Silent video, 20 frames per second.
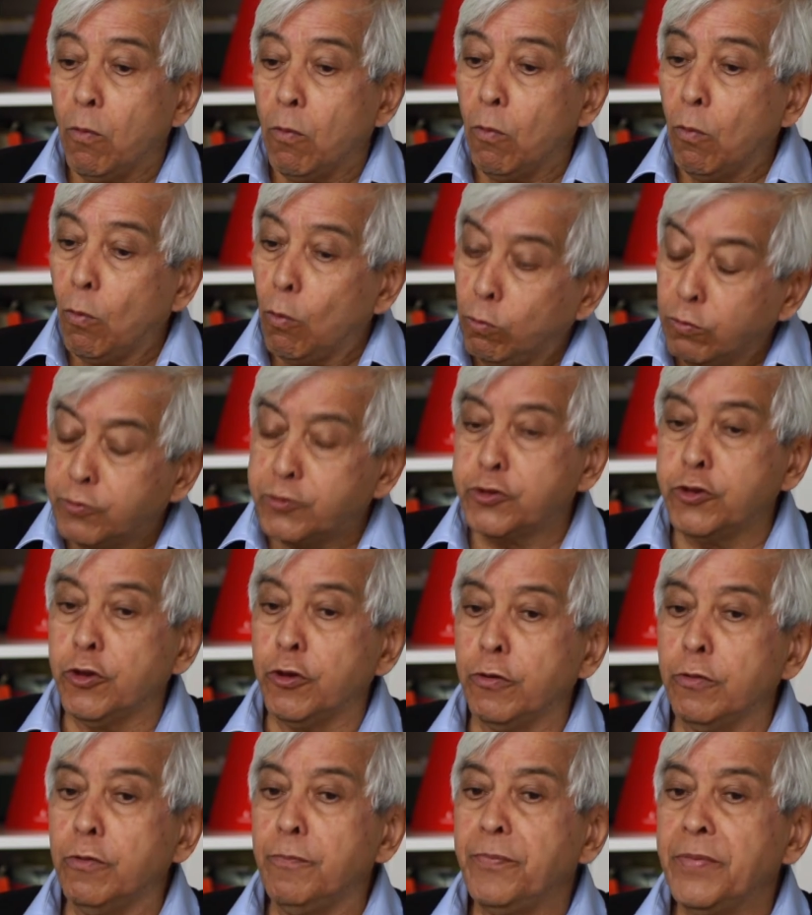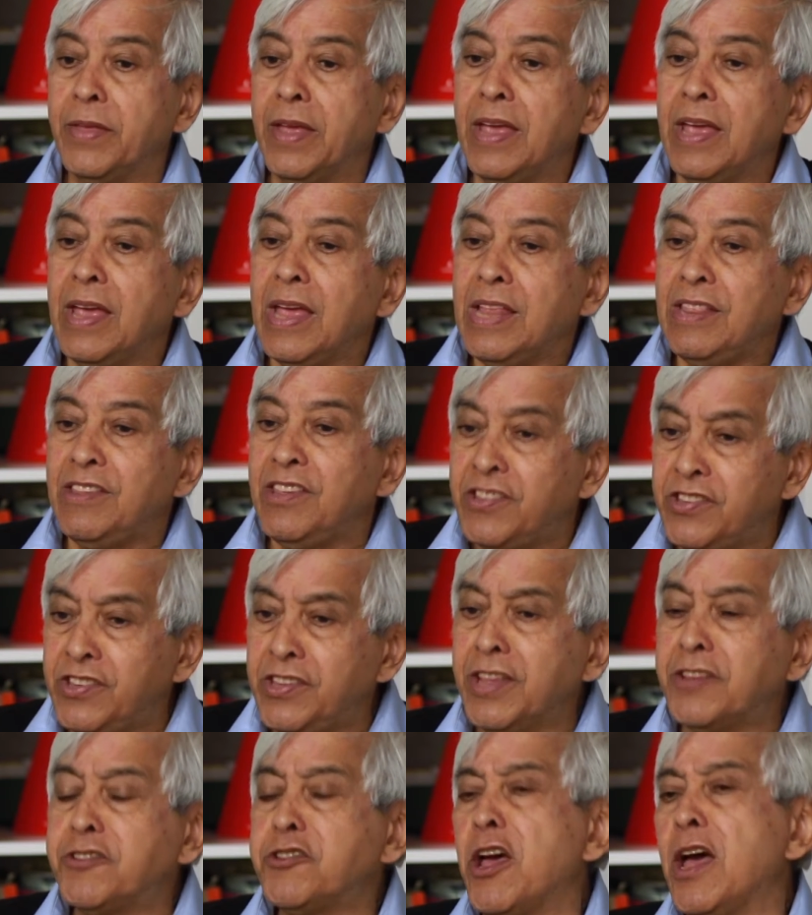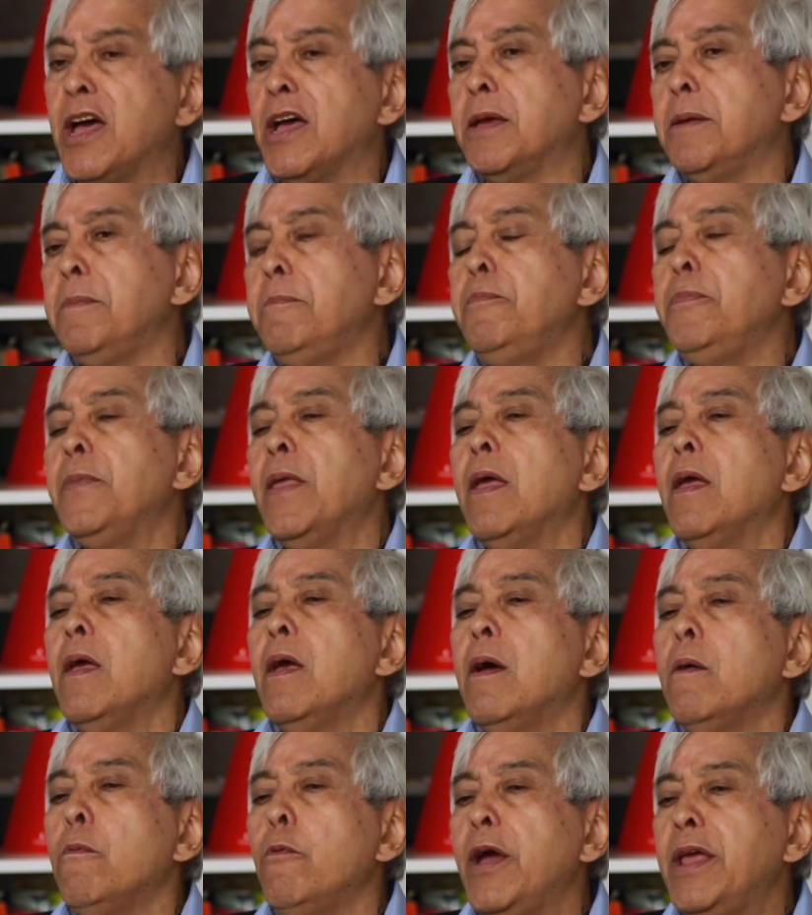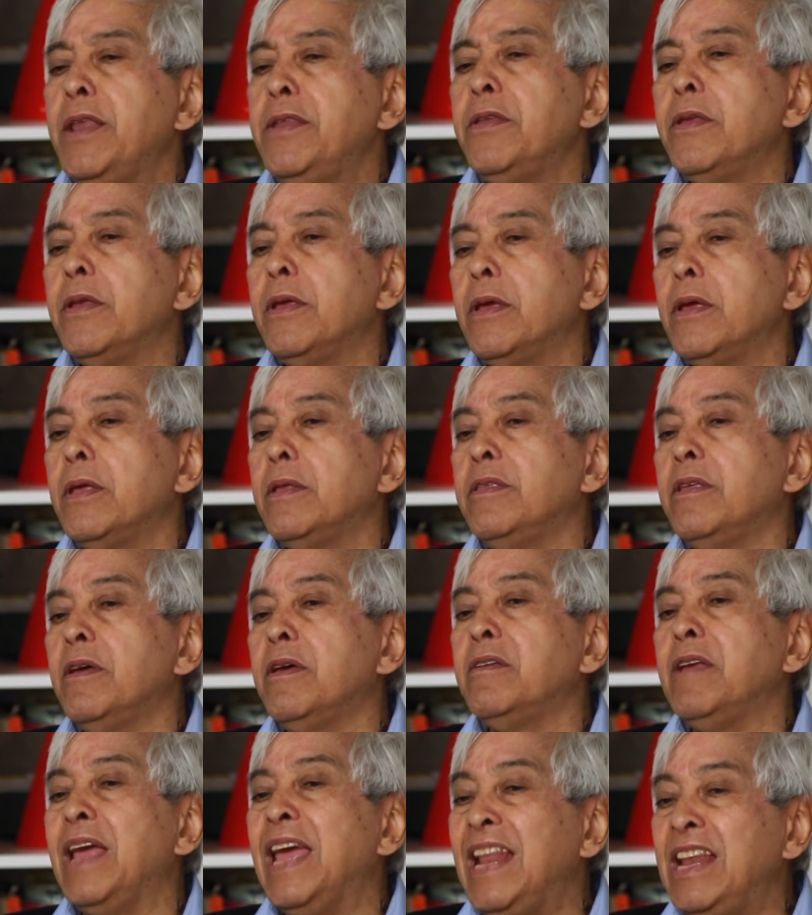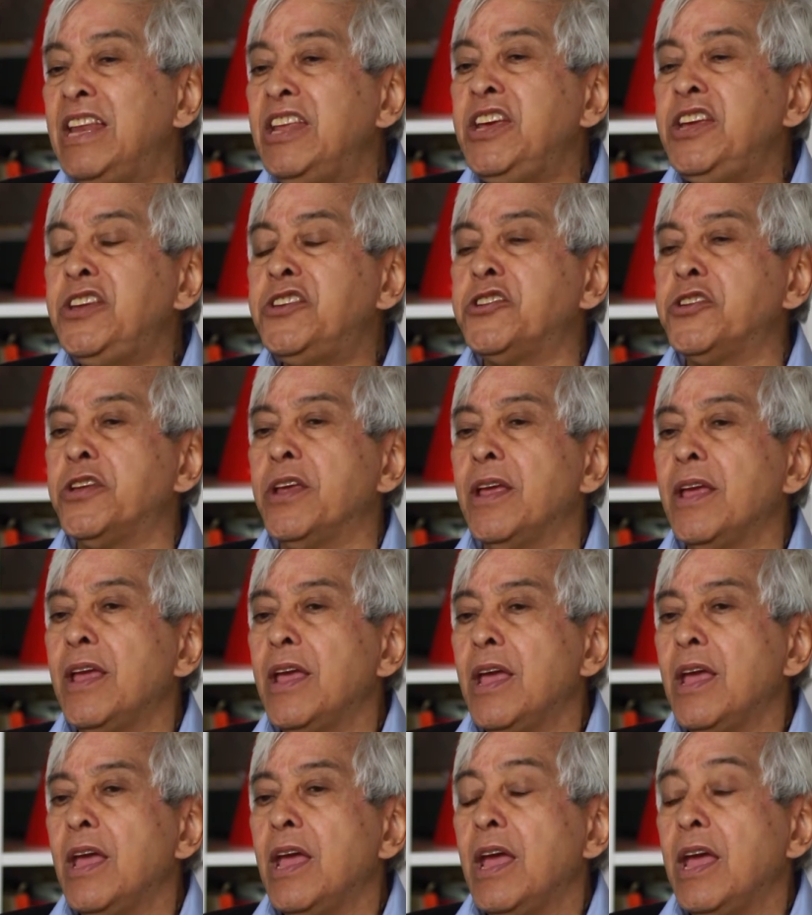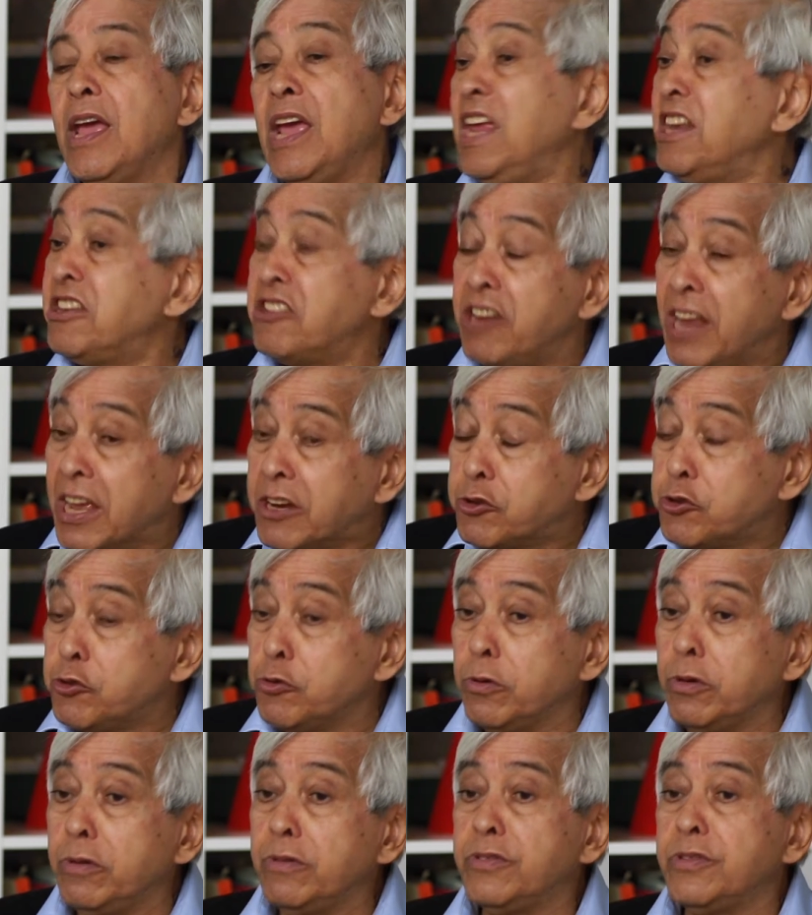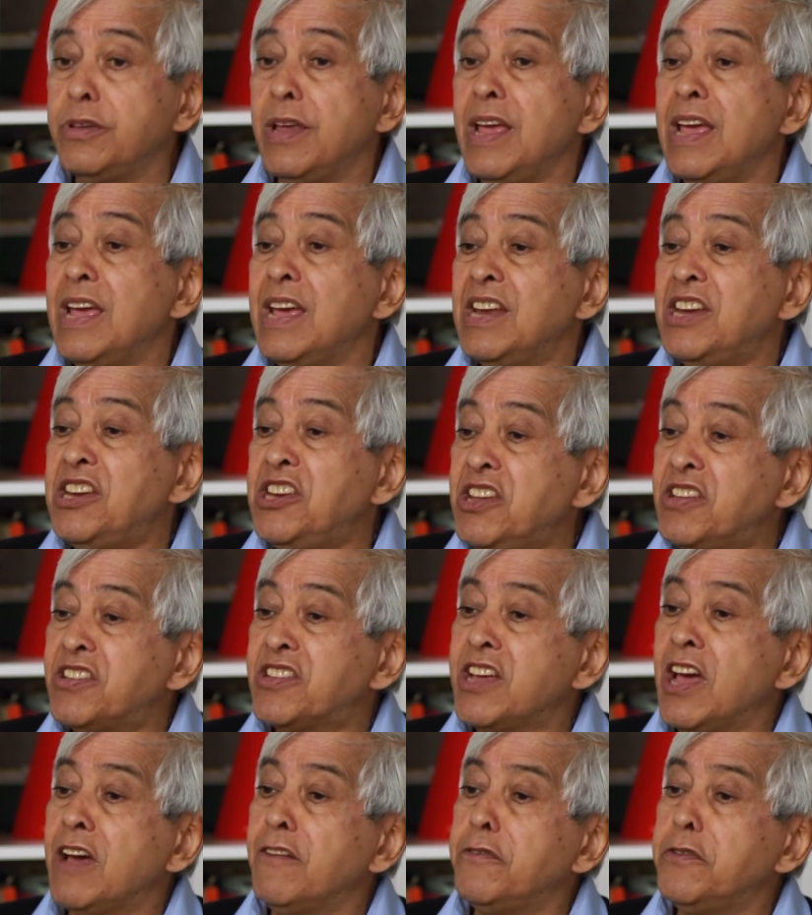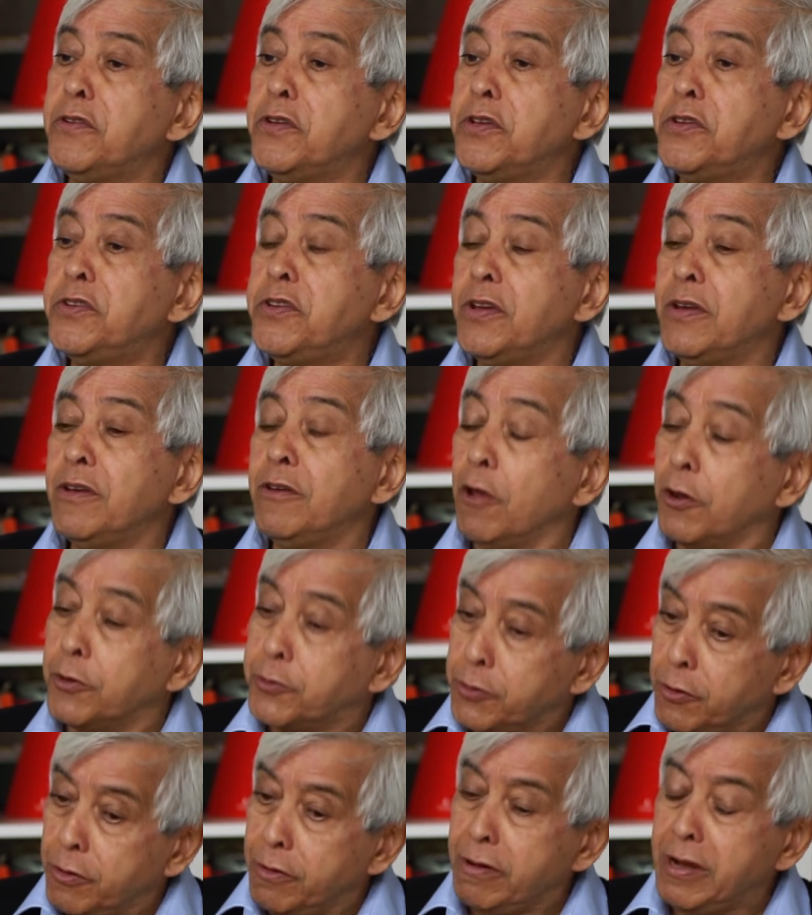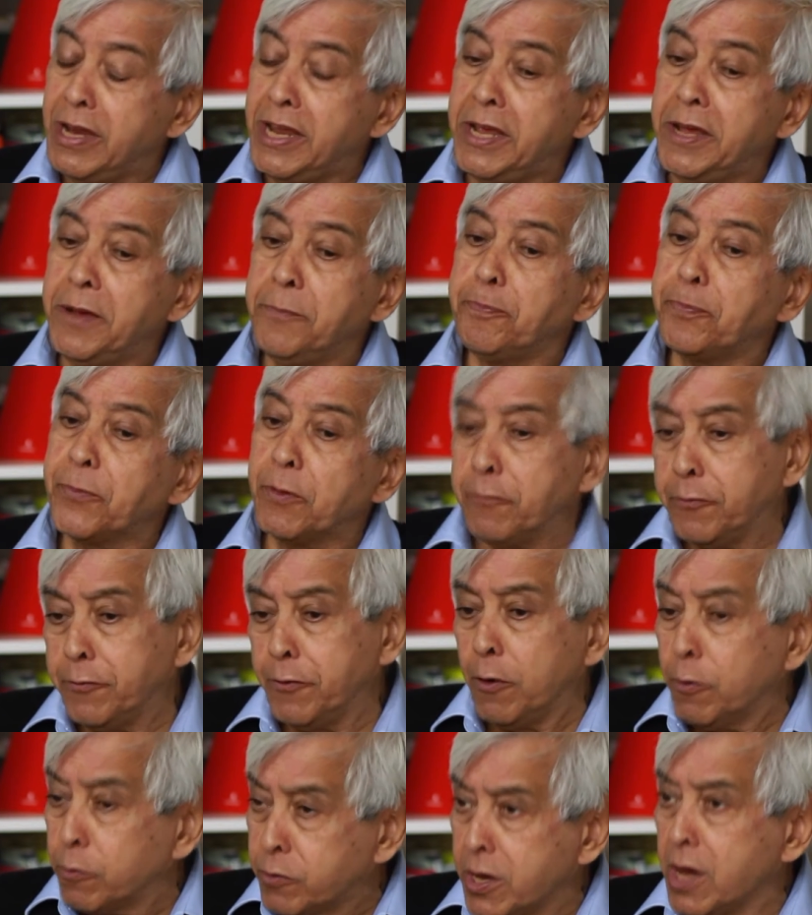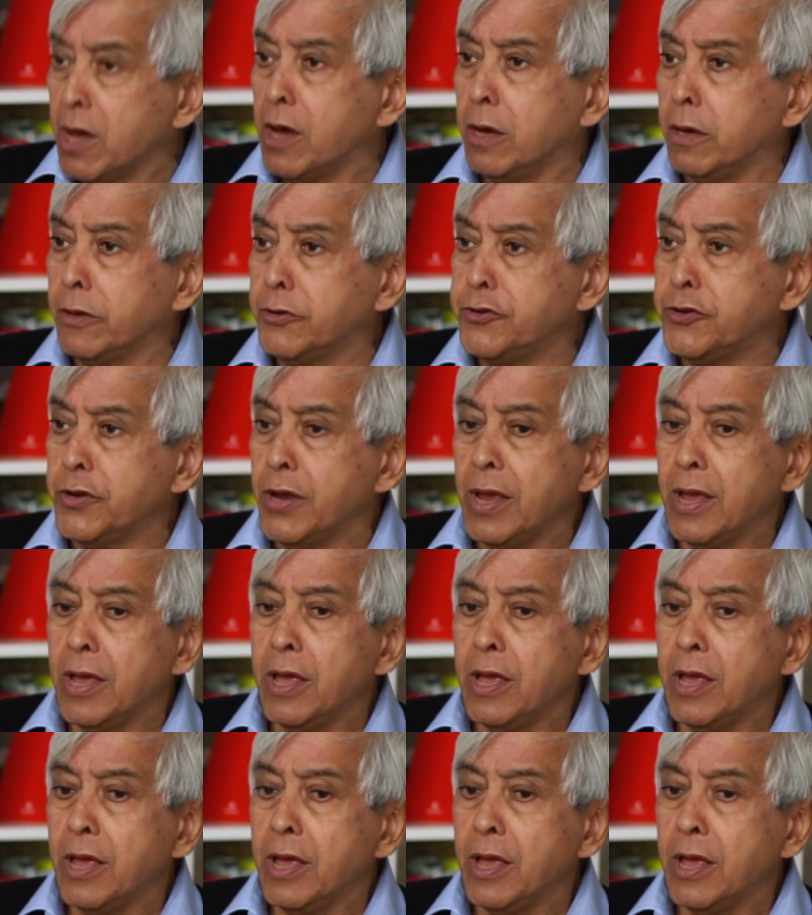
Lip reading: Also, this is the time when the elite intellectuals discovered not only folk art,